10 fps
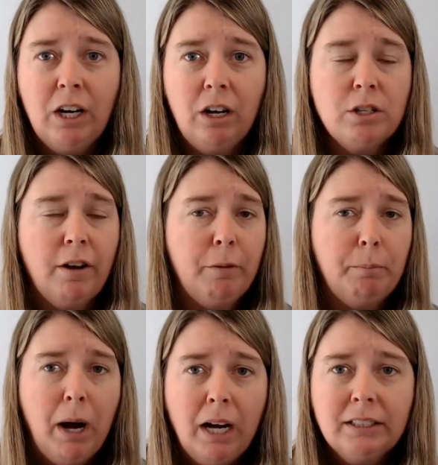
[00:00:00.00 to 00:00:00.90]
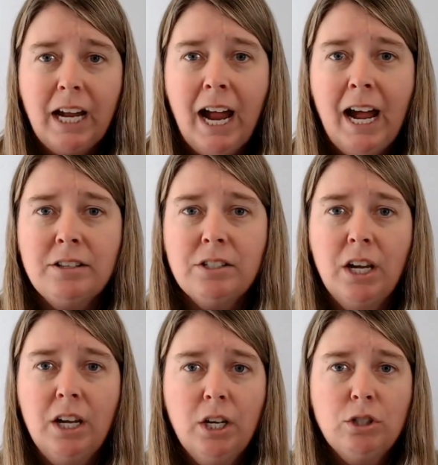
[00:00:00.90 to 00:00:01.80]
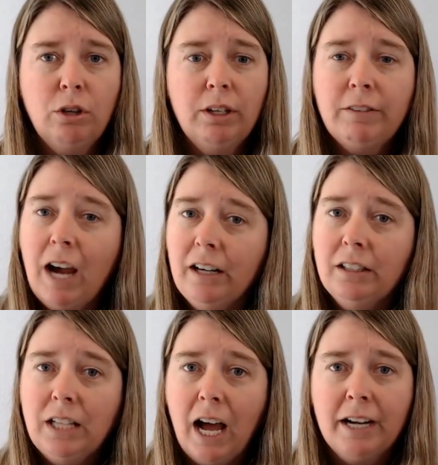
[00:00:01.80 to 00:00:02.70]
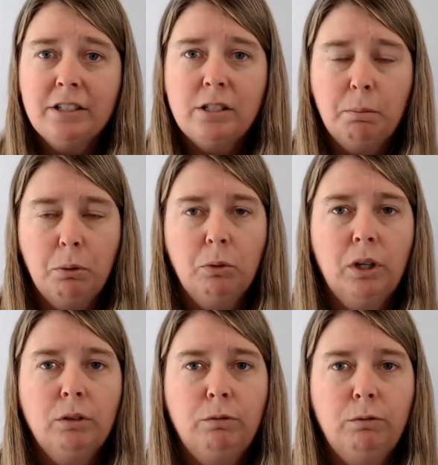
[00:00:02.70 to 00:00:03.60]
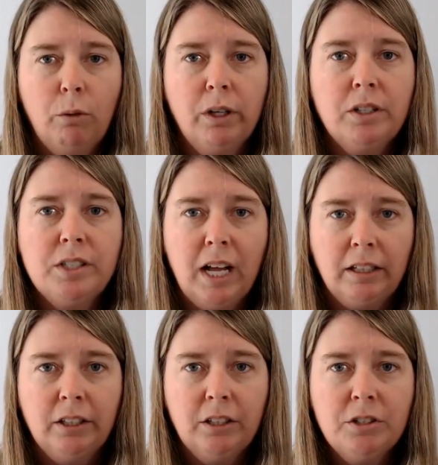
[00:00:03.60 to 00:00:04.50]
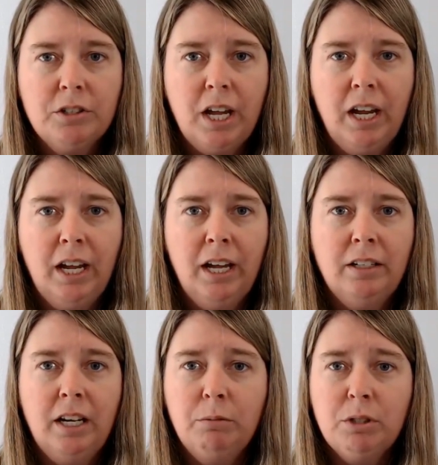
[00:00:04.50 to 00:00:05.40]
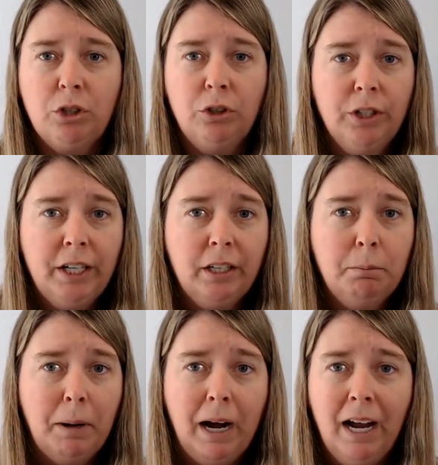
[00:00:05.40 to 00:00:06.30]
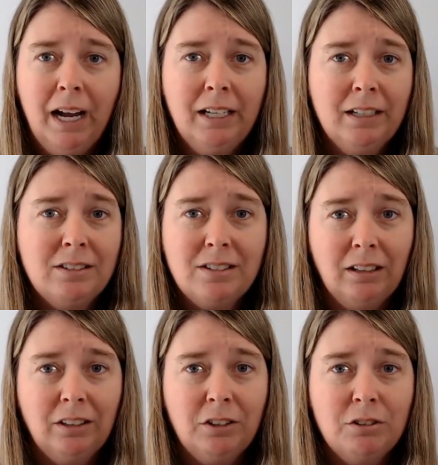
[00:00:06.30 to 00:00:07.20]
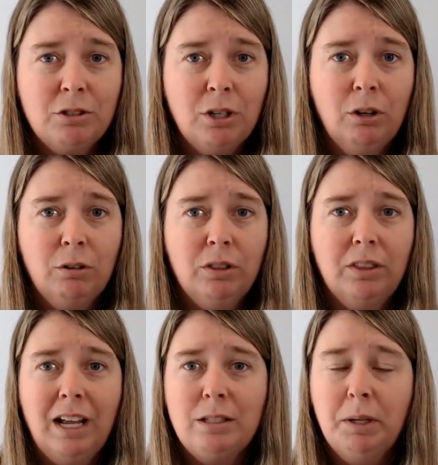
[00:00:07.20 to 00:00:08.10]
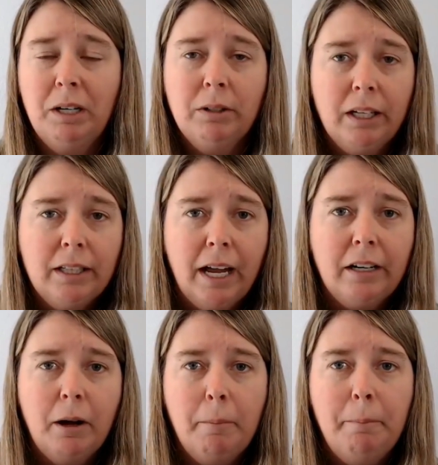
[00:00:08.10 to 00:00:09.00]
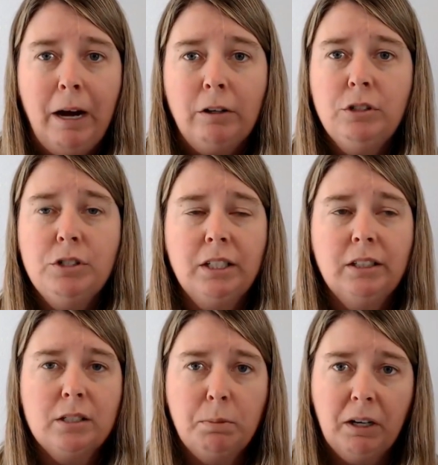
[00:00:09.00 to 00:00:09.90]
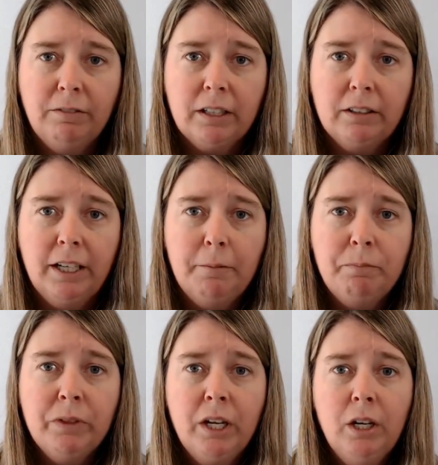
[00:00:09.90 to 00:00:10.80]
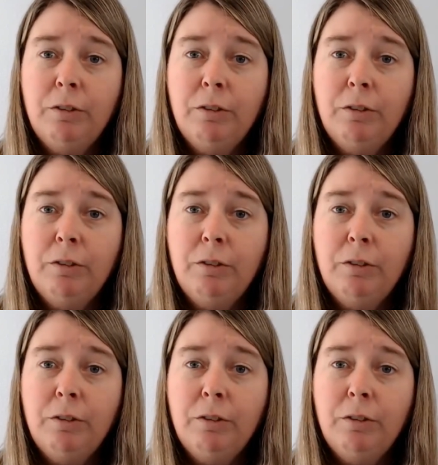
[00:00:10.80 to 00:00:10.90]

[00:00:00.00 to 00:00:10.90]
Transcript: They also have a podcast. So they've got a lot of support for sellers, and it was created by sellers. So that's what I really like about using List Perfectly.